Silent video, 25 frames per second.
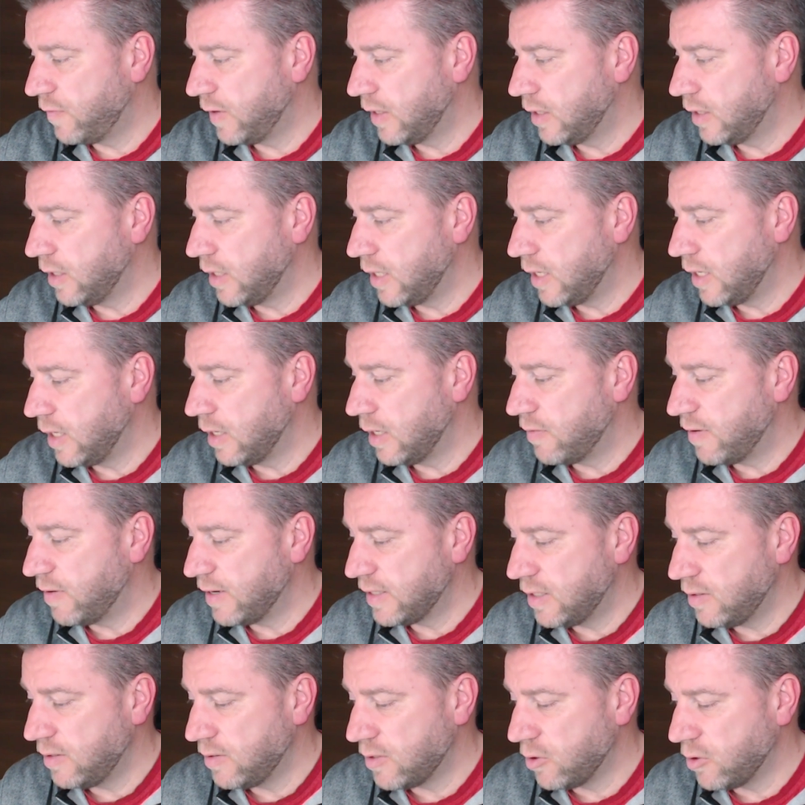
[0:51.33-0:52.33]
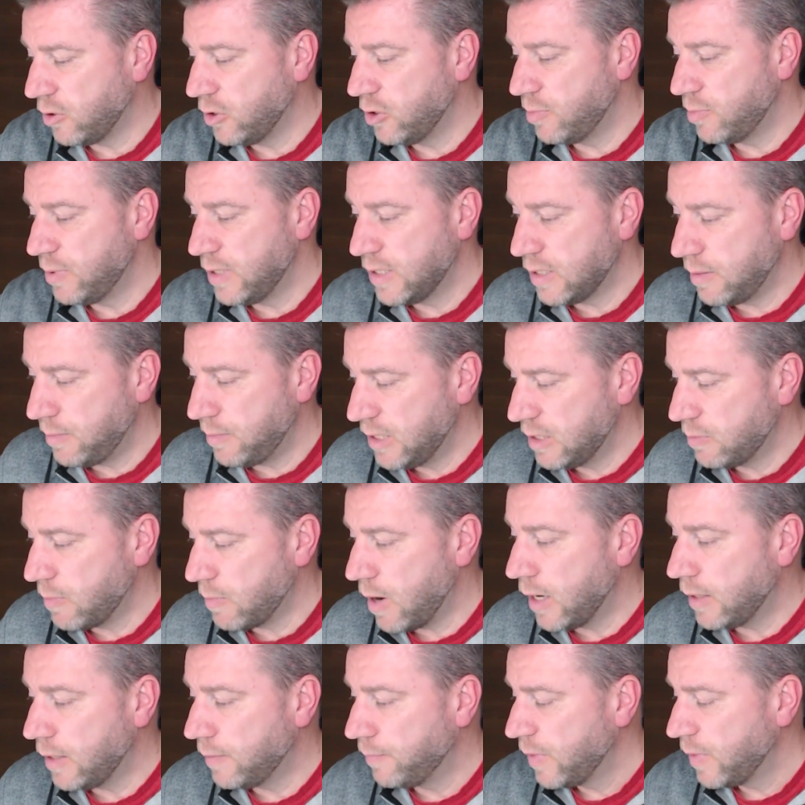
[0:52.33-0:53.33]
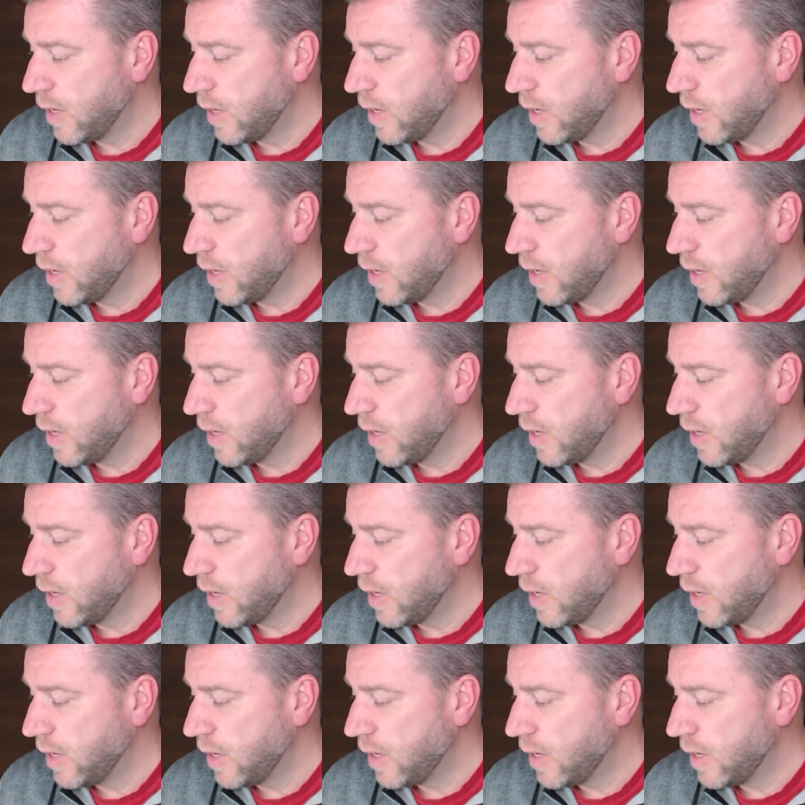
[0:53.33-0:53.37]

and the rest is going to be Zemismart.